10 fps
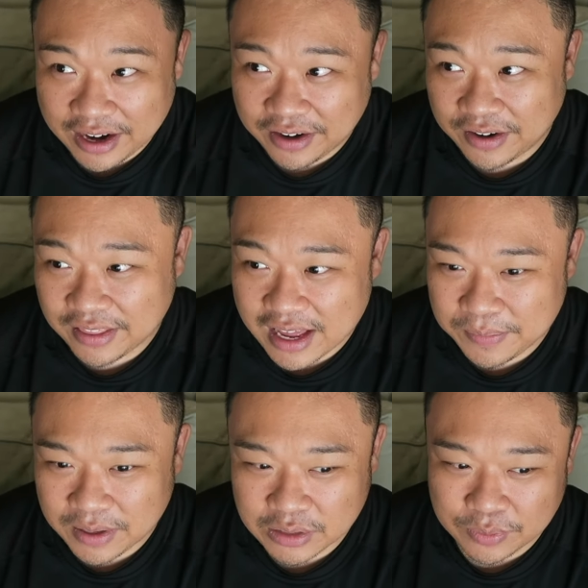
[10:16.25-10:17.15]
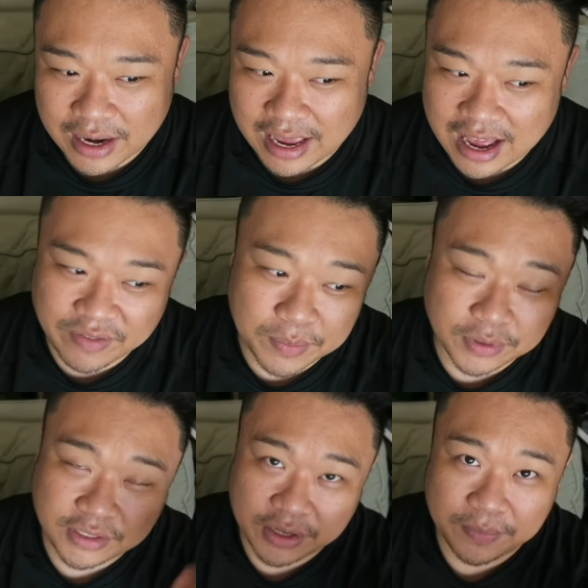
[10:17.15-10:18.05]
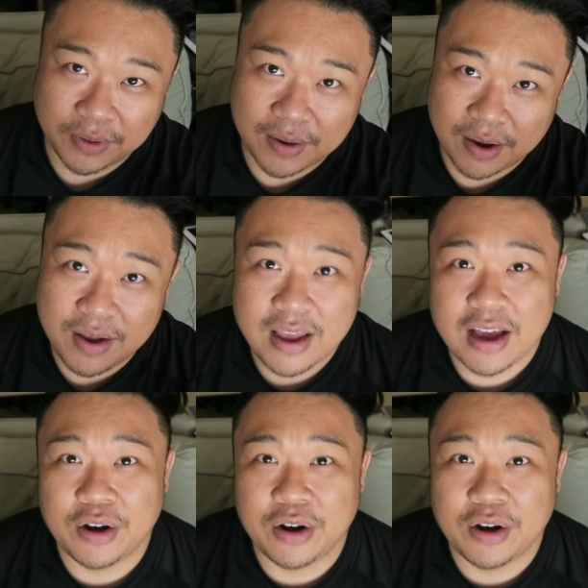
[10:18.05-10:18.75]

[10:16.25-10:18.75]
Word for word: hair and all that because when I have a Brazilian blowout,